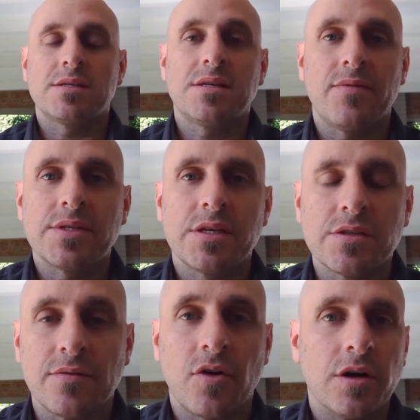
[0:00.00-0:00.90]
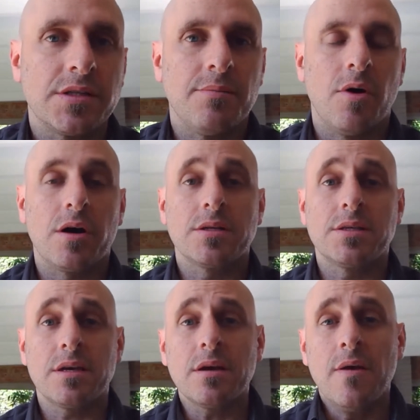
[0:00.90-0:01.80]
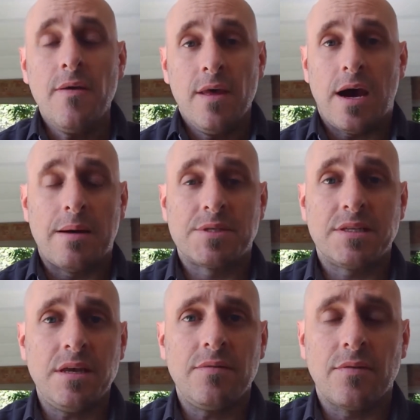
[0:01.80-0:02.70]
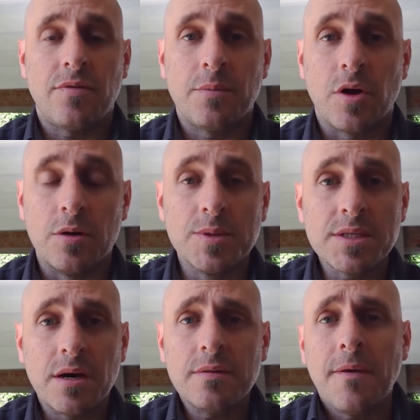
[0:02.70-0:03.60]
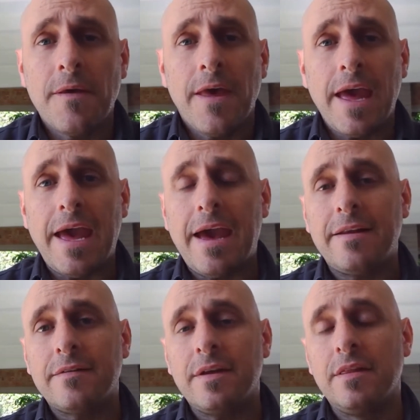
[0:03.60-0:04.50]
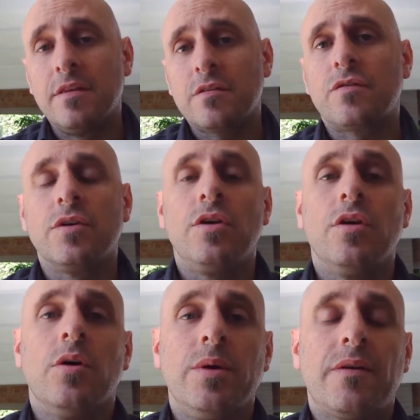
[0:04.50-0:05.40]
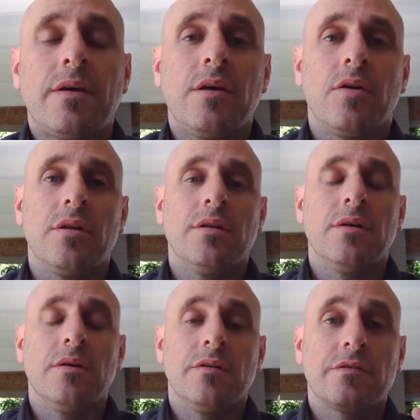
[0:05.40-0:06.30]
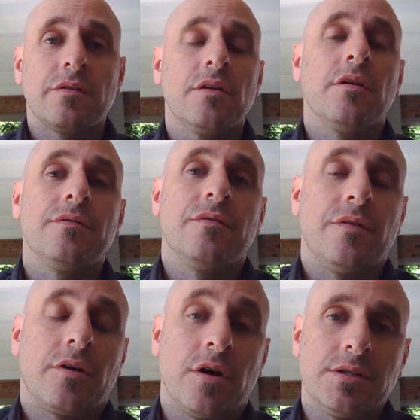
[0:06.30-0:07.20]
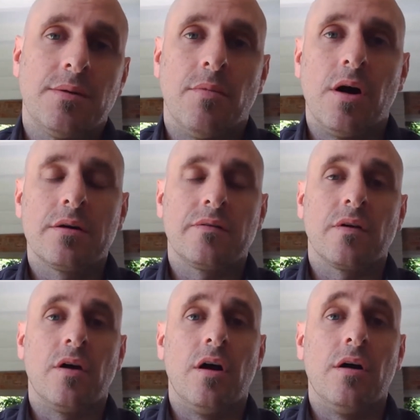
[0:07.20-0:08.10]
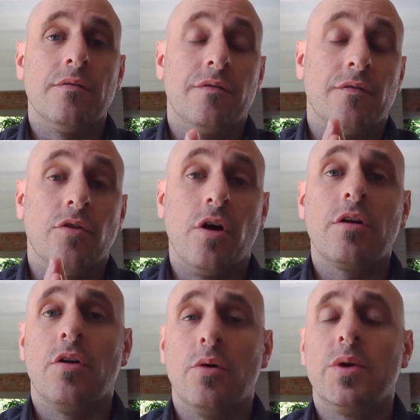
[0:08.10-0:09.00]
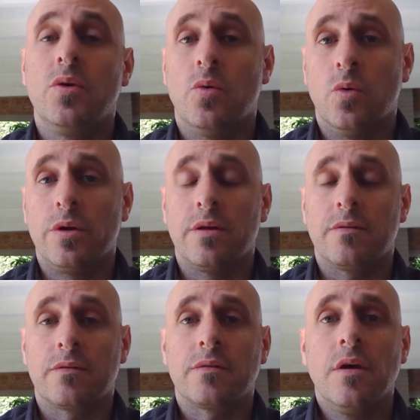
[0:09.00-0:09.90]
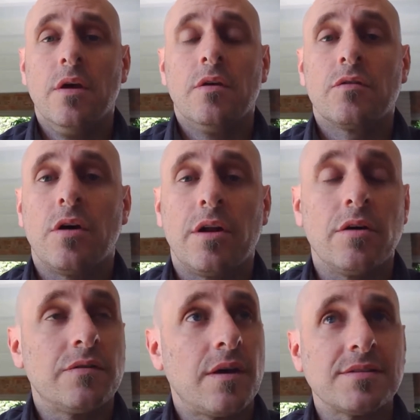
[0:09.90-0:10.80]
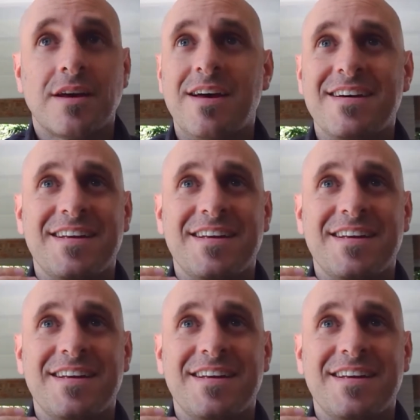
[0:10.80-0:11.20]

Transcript: our 7 sins of content marketing. I'm Steve, I'm from Globotel, and in this video, we're taking on the sin of content marketing of not knowing your audience. So I know it sounds like